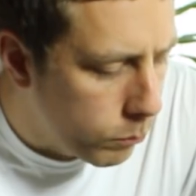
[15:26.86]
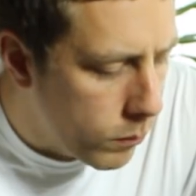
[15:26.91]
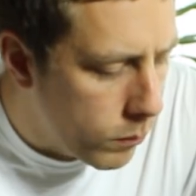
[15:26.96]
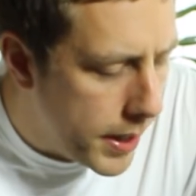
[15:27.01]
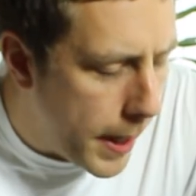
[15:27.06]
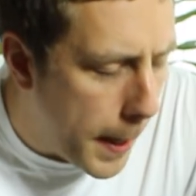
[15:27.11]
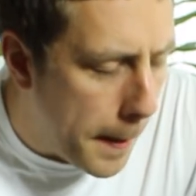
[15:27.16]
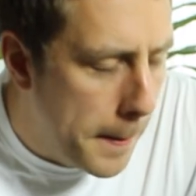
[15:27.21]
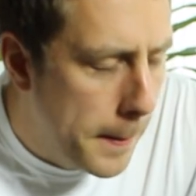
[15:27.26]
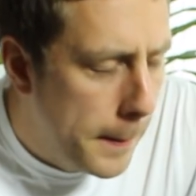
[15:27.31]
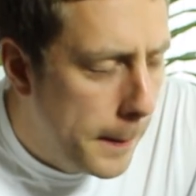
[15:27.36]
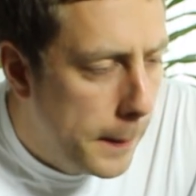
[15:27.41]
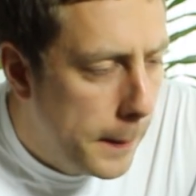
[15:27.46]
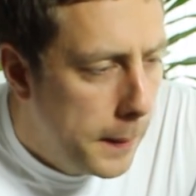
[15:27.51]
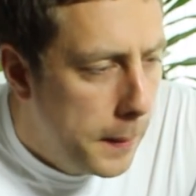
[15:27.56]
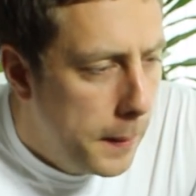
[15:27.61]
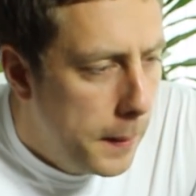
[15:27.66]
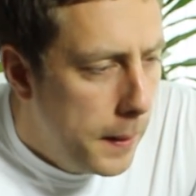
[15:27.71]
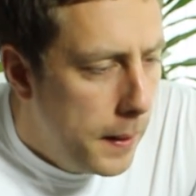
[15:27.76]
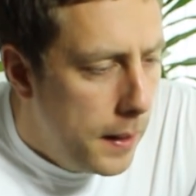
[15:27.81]
Yeah,
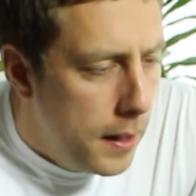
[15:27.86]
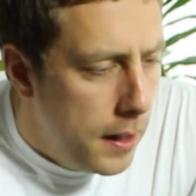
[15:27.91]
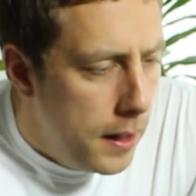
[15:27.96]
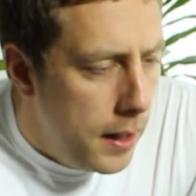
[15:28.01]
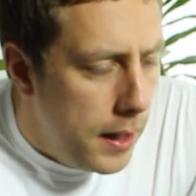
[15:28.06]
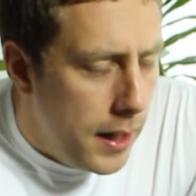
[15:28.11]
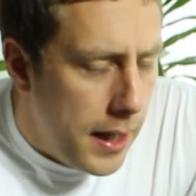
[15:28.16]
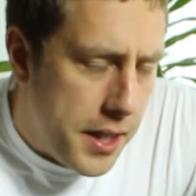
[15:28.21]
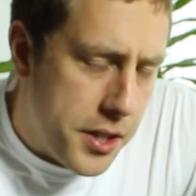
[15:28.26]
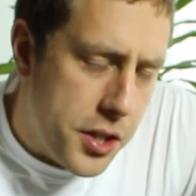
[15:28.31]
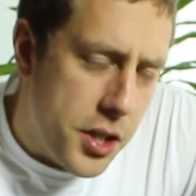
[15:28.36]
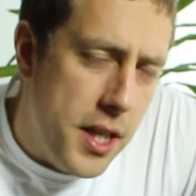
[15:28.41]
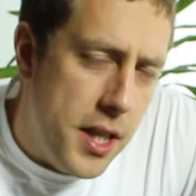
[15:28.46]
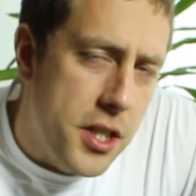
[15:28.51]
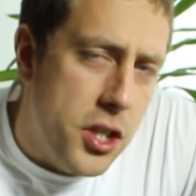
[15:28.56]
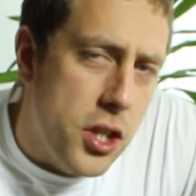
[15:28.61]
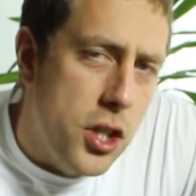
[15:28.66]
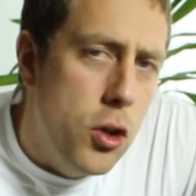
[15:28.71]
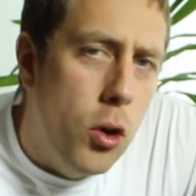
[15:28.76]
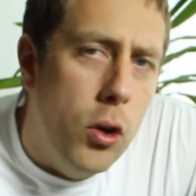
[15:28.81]

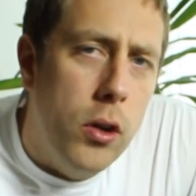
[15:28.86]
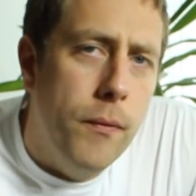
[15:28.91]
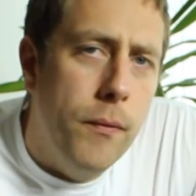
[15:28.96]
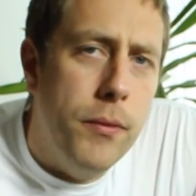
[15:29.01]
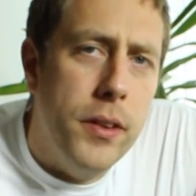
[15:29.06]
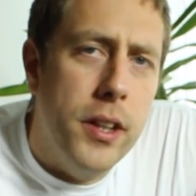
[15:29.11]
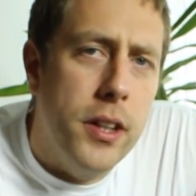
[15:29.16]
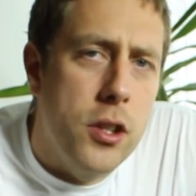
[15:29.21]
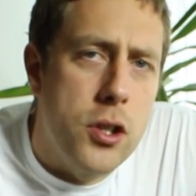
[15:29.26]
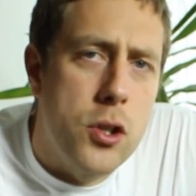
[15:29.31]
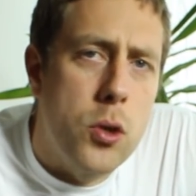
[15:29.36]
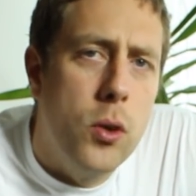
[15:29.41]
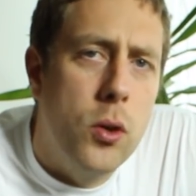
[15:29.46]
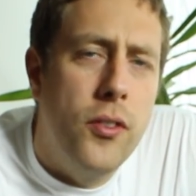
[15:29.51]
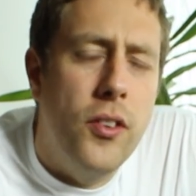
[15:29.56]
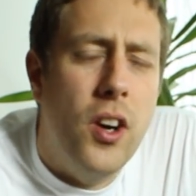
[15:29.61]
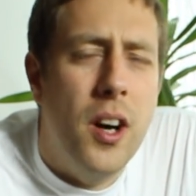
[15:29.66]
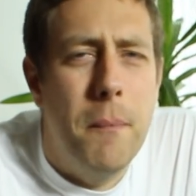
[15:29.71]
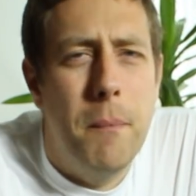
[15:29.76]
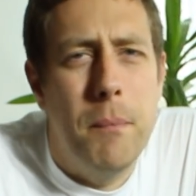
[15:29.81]
it's not the sort
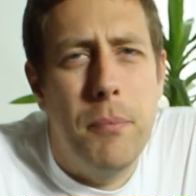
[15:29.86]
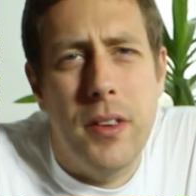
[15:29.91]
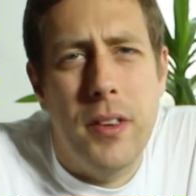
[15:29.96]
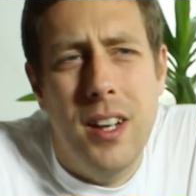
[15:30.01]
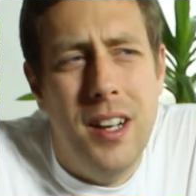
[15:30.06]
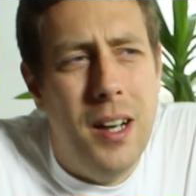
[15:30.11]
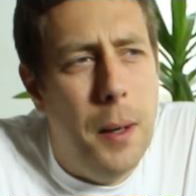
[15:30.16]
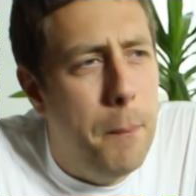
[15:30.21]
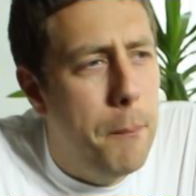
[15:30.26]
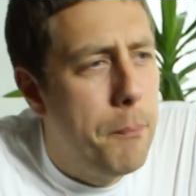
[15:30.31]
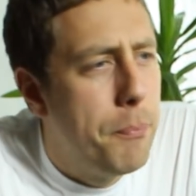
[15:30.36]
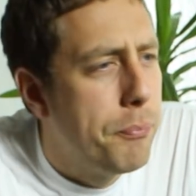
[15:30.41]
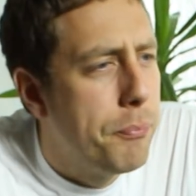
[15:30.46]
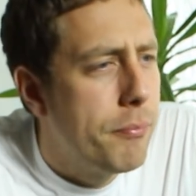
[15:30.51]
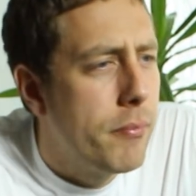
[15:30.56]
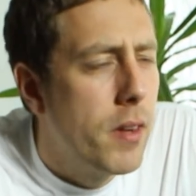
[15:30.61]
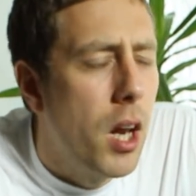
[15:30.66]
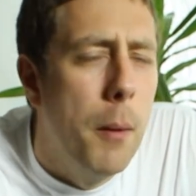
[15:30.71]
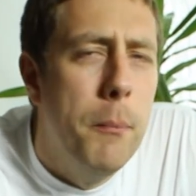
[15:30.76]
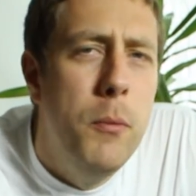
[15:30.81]
of
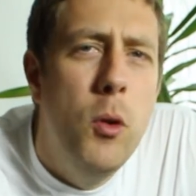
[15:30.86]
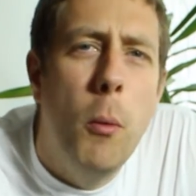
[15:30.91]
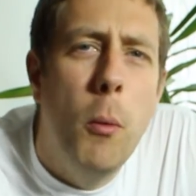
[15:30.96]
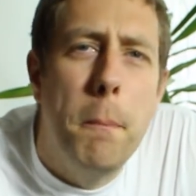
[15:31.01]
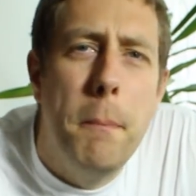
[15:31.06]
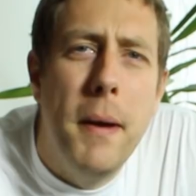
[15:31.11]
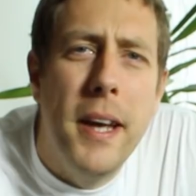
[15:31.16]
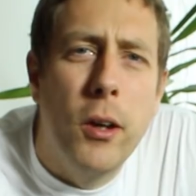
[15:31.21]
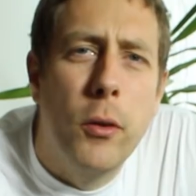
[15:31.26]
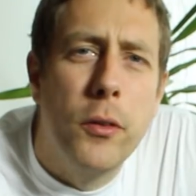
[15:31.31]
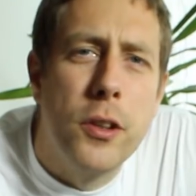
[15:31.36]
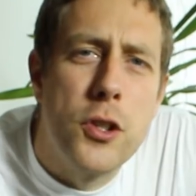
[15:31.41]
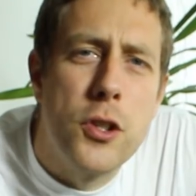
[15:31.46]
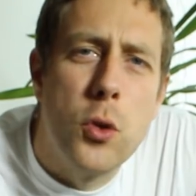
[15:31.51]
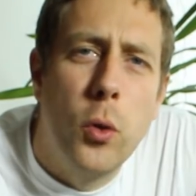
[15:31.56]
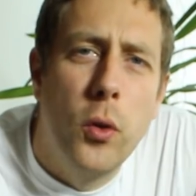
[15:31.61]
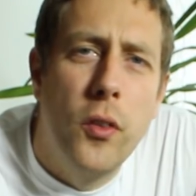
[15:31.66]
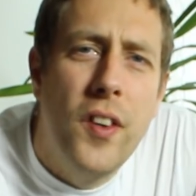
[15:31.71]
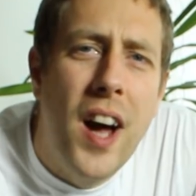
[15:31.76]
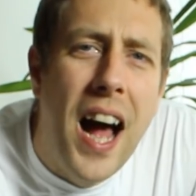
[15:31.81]
I'm not big on the
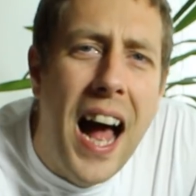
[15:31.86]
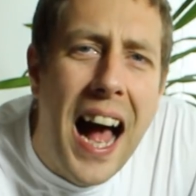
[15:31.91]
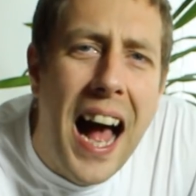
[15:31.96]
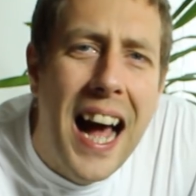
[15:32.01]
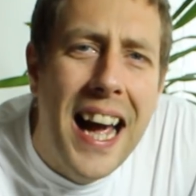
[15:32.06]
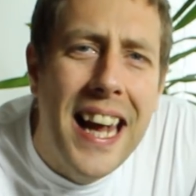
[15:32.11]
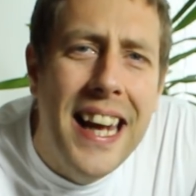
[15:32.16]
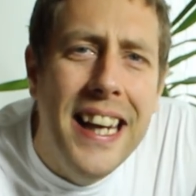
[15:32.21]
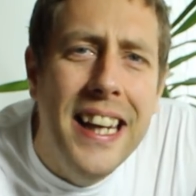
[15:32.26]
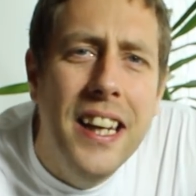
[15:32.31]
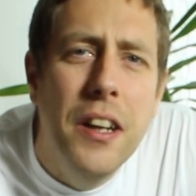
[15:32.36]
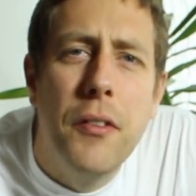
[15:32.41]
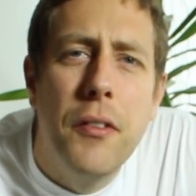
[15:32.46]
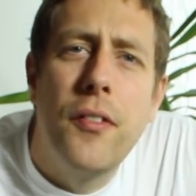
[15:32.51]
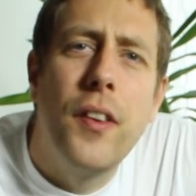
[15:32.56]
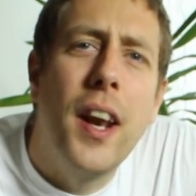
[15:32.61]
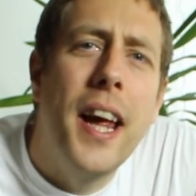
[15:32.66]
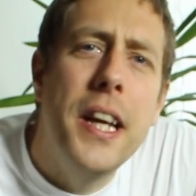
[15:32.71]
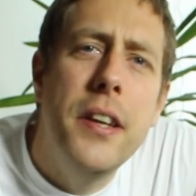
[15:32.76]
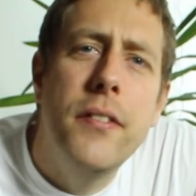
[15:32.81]
sort of hay
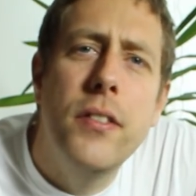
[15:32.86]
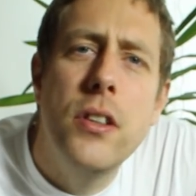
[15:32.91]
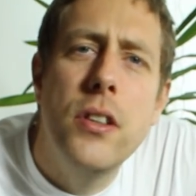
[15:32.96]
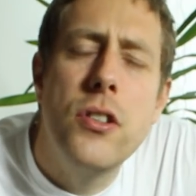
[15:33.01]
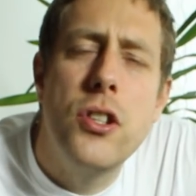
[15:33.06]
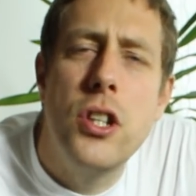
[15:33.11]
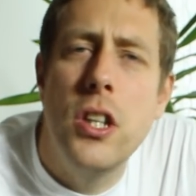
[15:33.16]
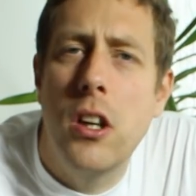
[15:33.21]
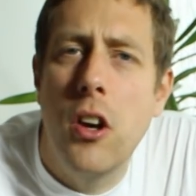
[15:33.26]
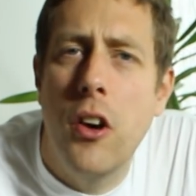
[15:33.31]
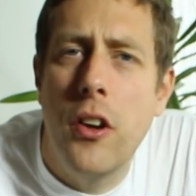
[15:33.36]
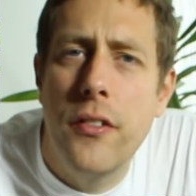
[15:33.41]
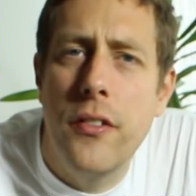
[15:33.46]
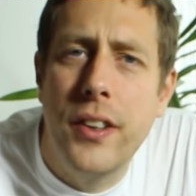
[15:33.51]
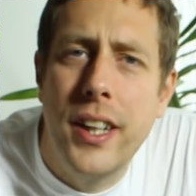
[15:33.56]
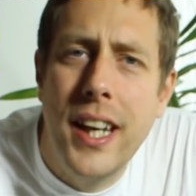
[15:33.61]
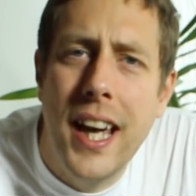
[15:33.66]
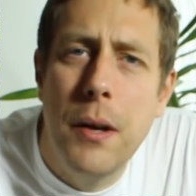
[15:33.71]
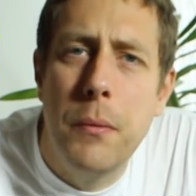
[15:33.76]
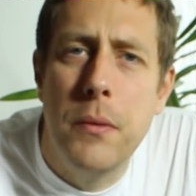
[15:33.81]
flavors you kind of
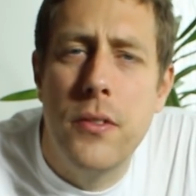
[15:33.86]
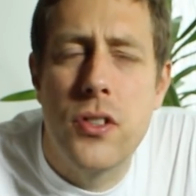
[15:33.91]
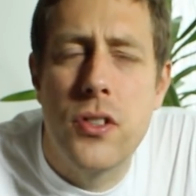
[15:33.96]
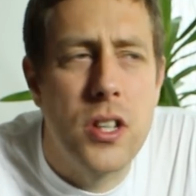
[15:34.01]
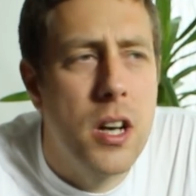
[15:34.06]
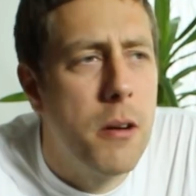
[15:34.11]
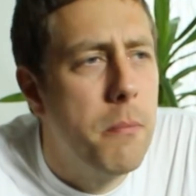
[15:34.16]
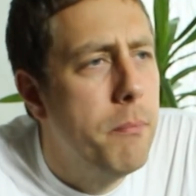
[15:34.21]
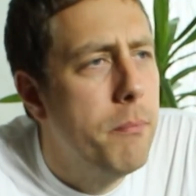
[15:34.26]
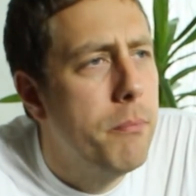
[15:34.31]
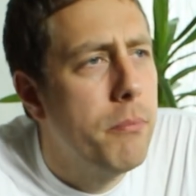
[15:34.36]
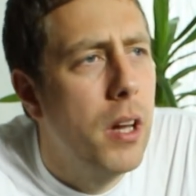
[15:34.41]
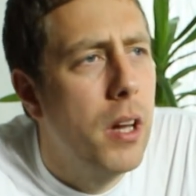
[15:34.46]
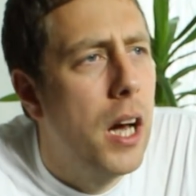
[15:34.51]
get with some